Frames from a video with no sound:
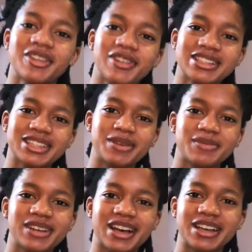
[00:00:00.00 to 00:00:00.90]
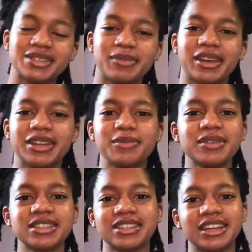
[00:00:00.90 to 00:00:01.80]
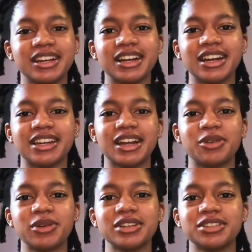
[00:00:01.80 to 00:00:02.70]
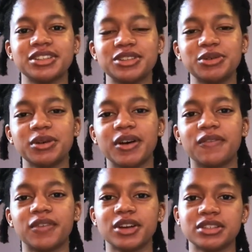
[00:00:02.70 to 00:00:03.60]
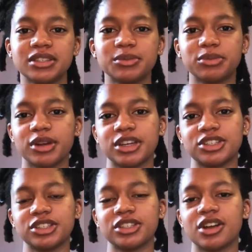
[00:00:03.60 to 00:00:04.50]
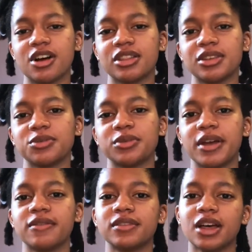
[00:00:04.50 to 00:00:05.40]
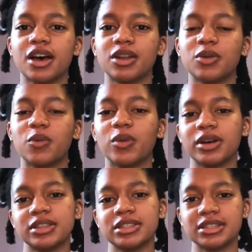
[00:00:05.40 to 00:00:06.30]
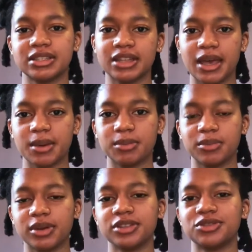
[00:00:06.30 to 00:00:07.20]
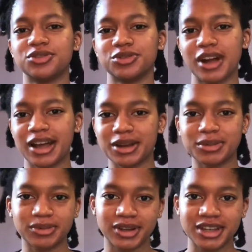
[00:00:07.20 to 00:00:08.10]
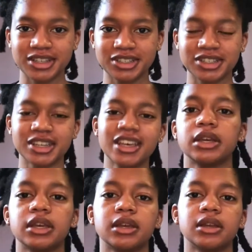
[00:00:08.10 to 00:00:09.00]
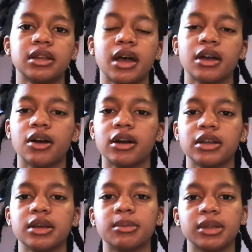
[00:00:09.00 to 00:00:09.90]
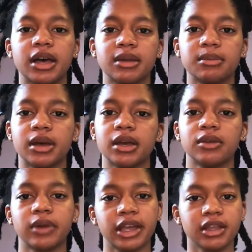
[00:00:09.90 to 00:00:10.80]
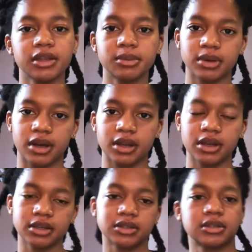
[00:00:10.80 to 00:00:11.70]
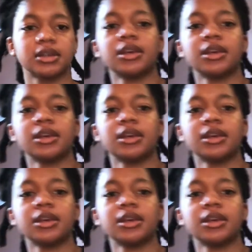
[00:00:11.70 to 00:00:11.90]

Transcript: What's up, you guys? My name is Sarah and I wanted to do a first impression on the Revlon One-Step Dryer brush, and I already applied my regular products